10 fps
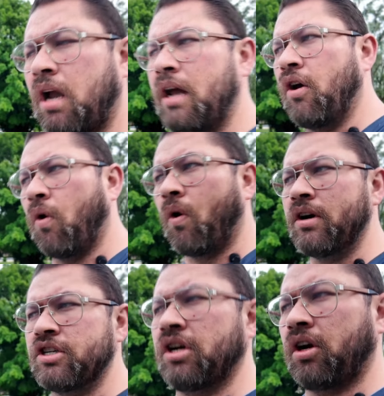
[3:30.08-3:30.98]
kind of
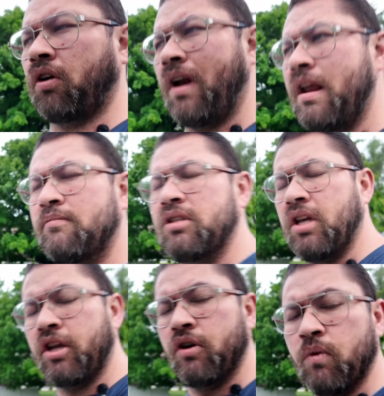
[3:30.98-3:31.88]
orange and creams
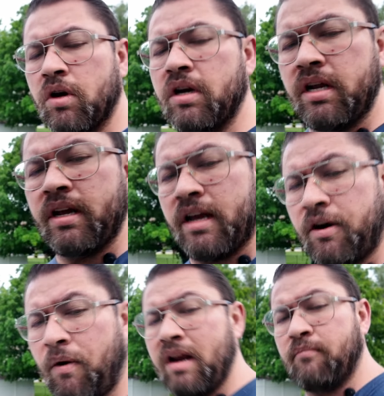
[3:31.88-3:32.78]
that you would
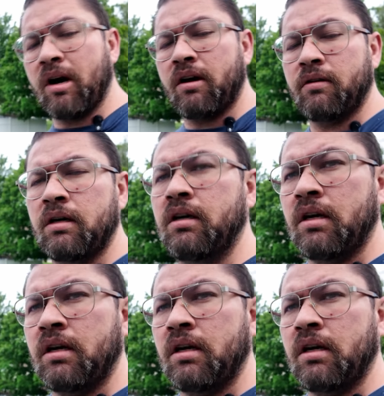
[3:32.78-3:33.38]
in Rainbow.